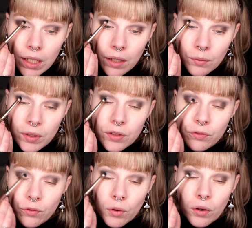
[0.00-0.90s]
I wish
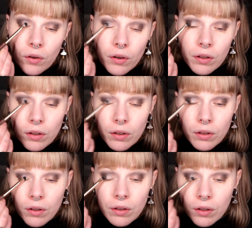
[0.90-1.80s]
for.
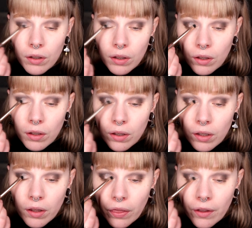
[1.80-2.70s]

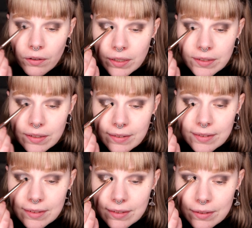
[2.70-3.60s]
There is a
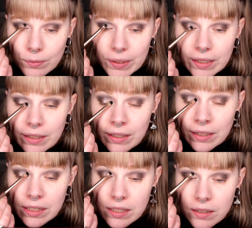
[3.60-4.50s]

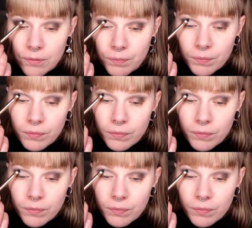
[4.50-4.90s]
Swedish